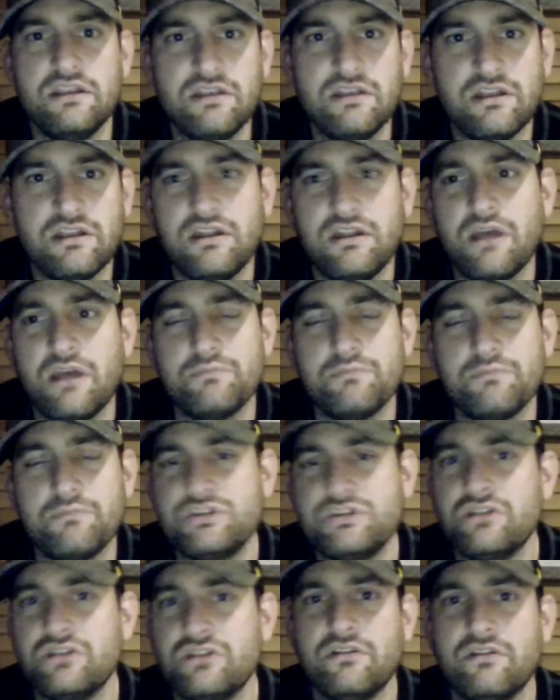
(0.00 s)
and I'm
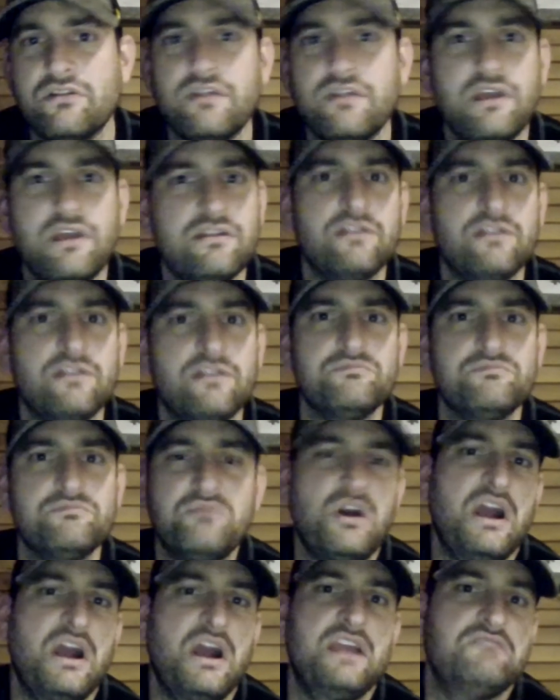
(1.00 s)
sure that that would
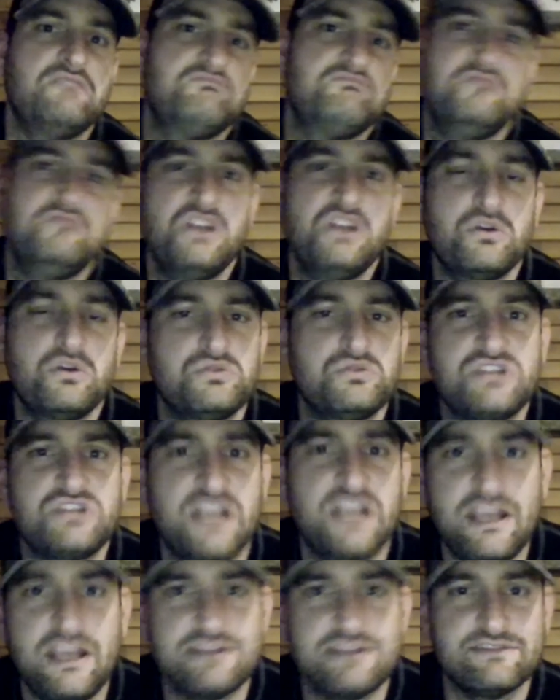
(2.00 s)
probably no
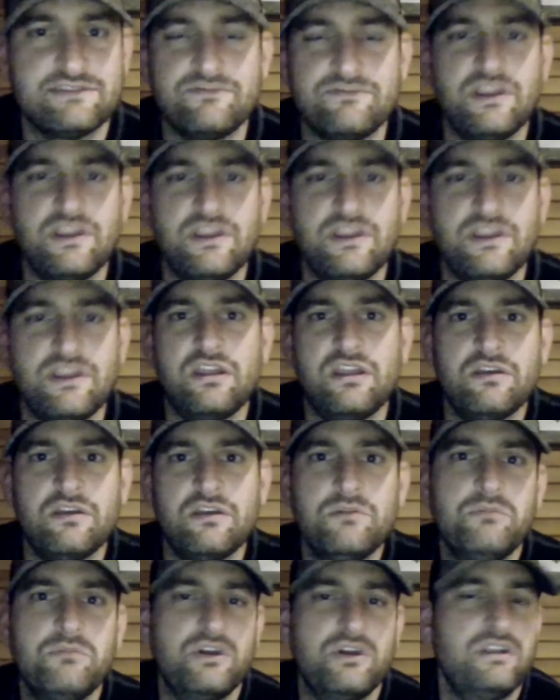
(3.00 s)
chance of getting him,
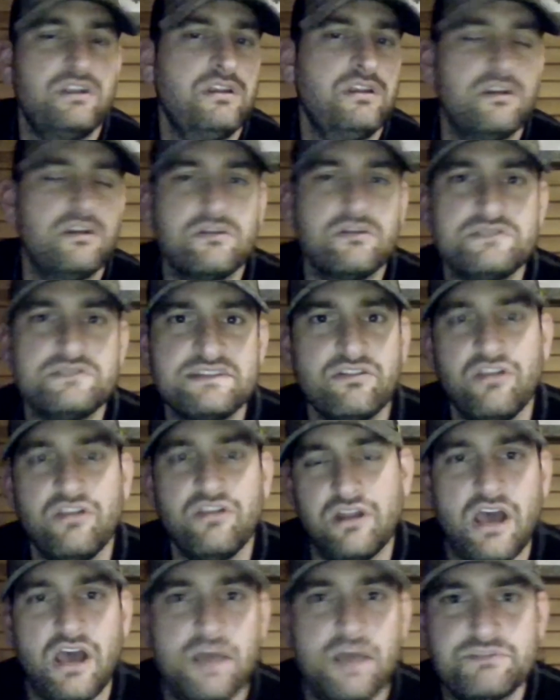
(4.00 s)
but, you know, it's still an
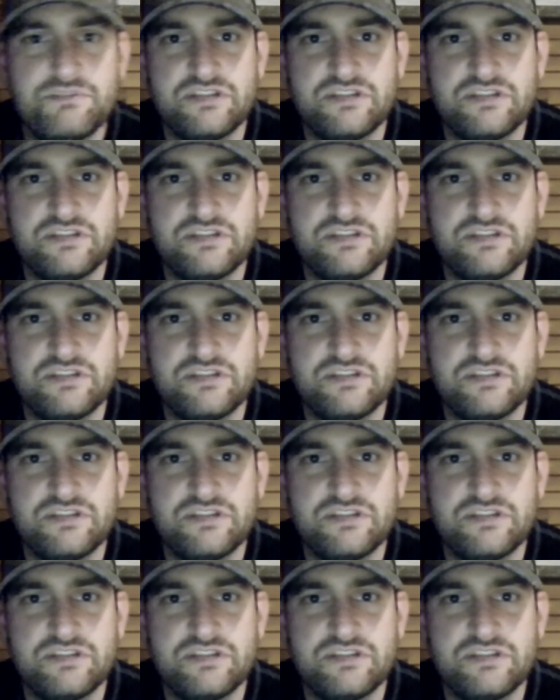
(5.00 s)
option,